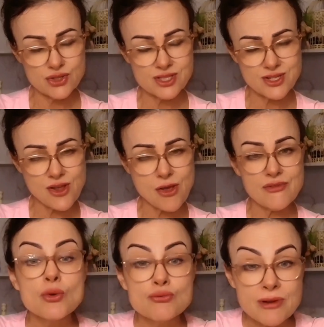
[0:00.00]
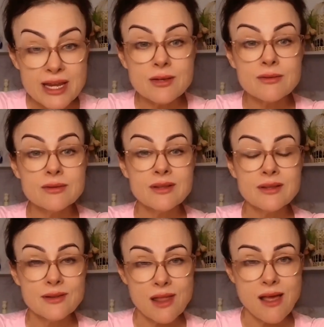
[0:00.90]
deserve real
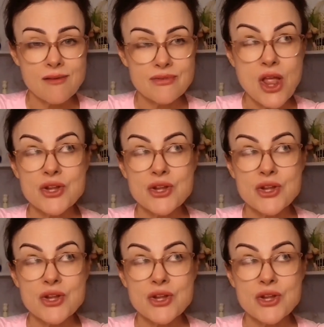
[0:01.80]
love,